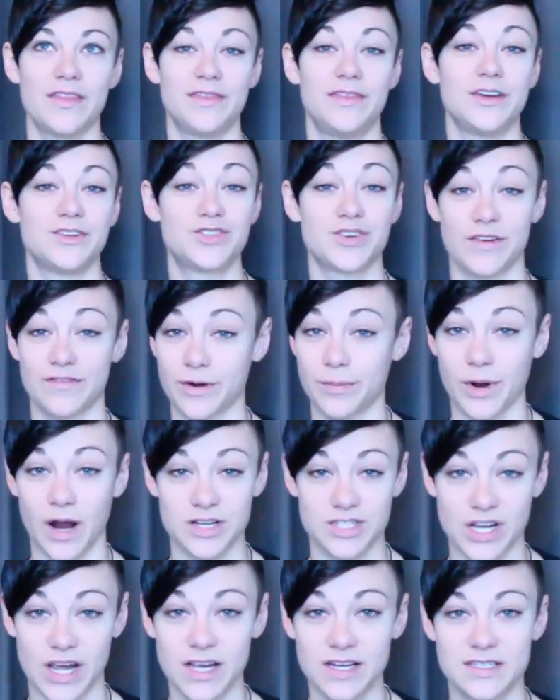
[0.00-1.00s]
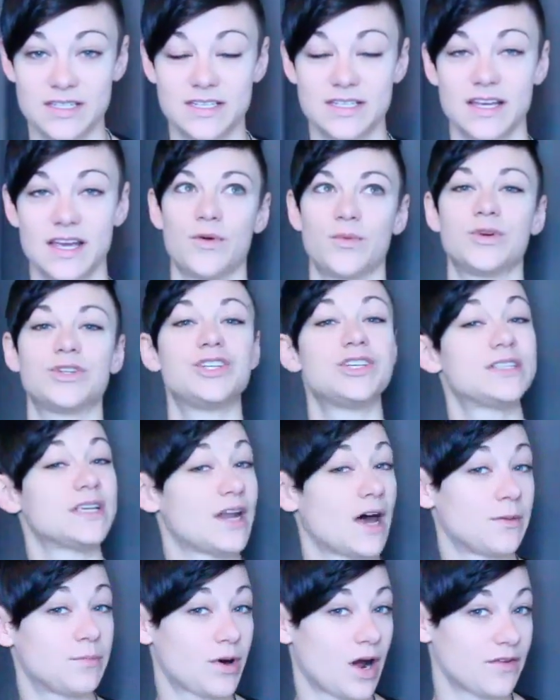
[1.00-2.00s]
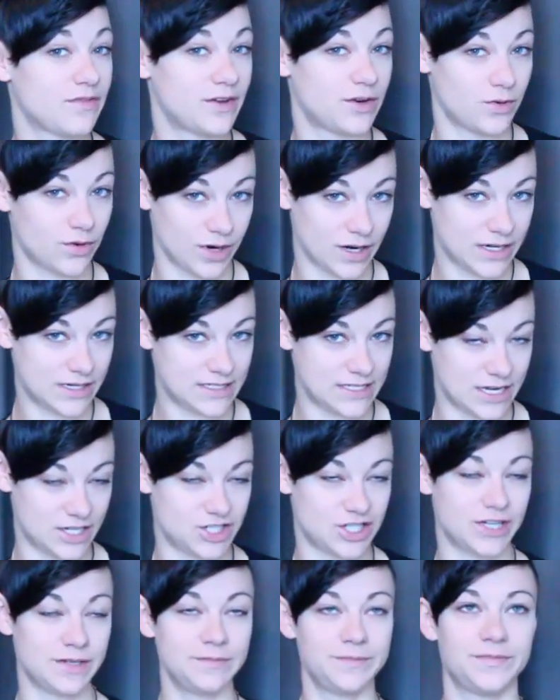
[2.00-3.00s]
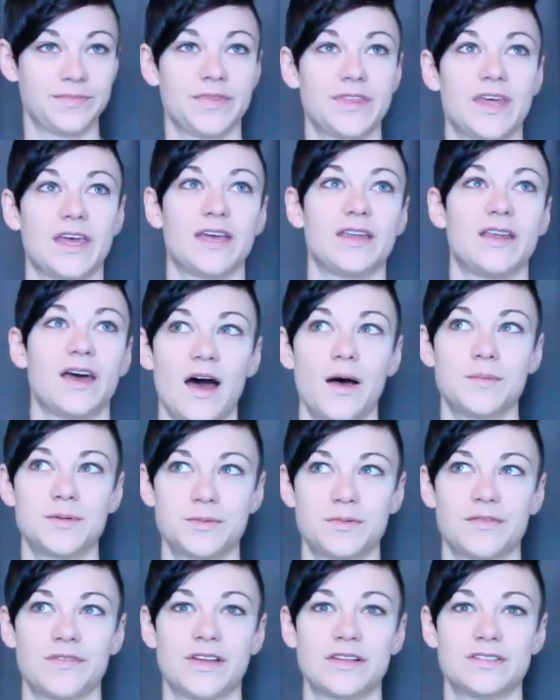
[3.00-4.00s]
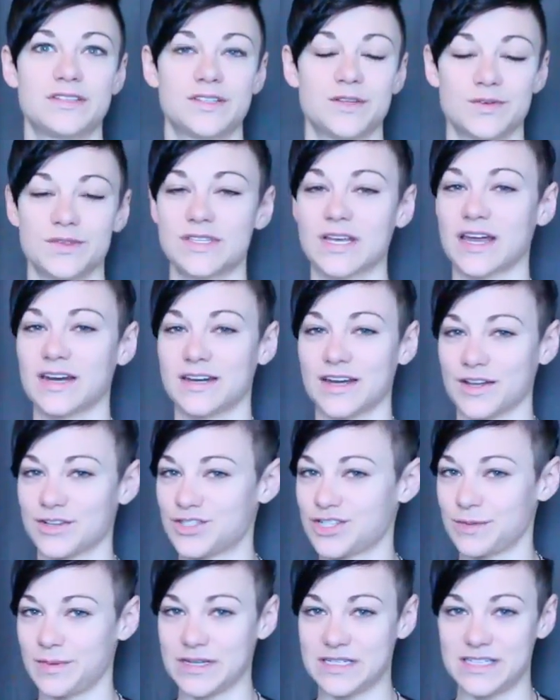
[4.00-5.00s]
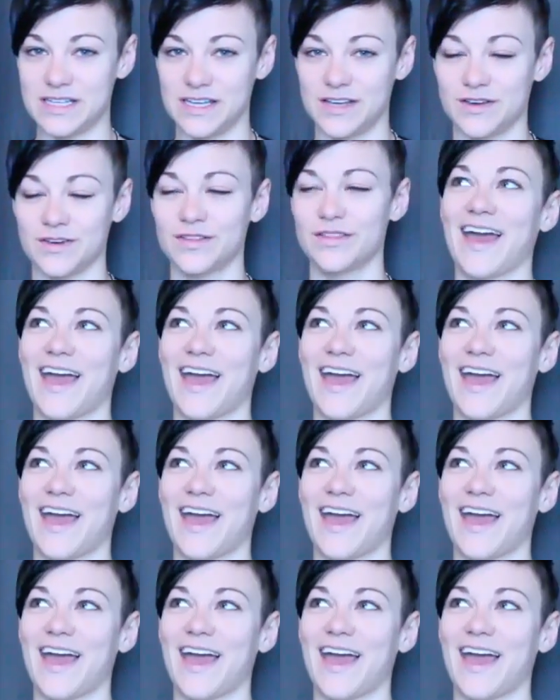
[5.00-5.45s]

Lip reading: the Trevor Project, which is a nonprofit organization that helps prevent suicide in LGBT youth,